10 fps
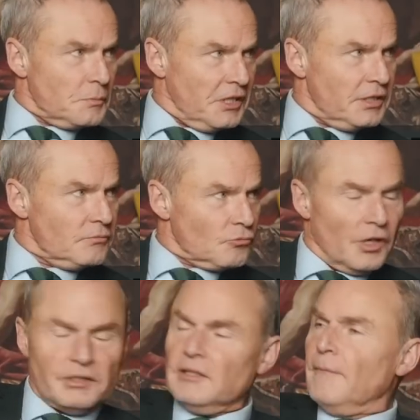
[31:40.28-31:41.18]
mm. me,
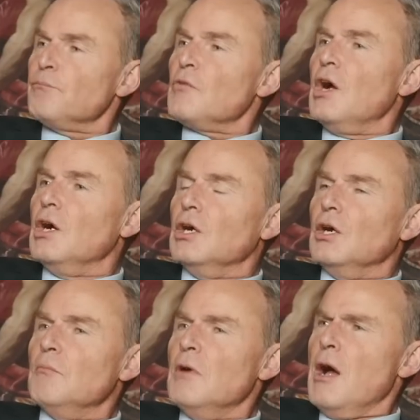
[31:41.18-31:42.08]
right?
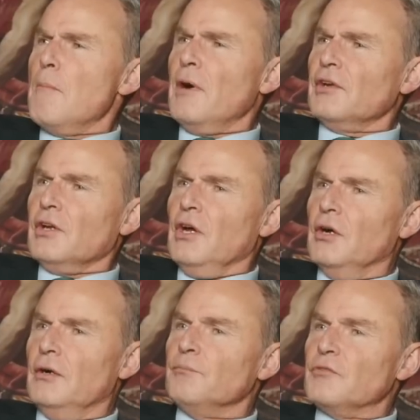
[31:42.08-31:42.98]
Um, but
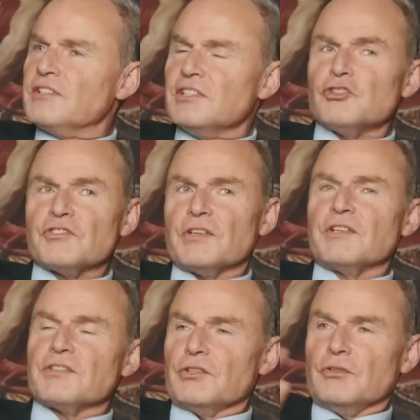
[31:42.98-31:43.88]
it's interesting,
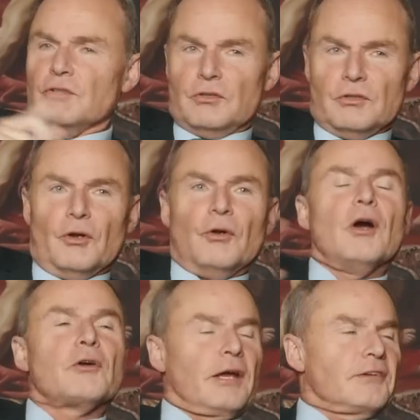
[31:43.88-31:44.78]
is that you know,
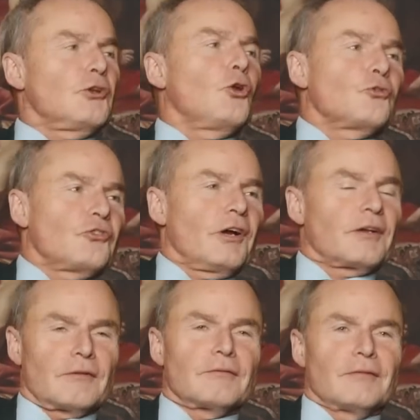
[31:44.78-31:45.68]
okay, it's a long
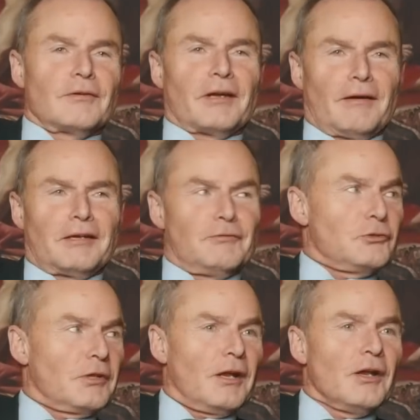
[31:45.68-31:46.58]
title. Okay, I'll give you
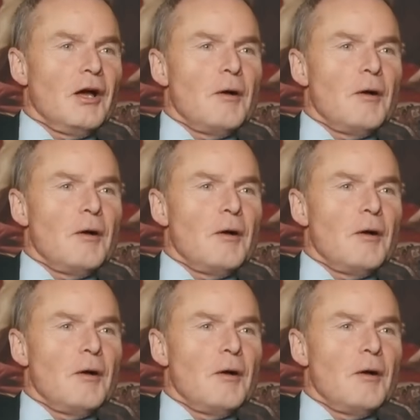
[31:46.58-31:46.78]
that.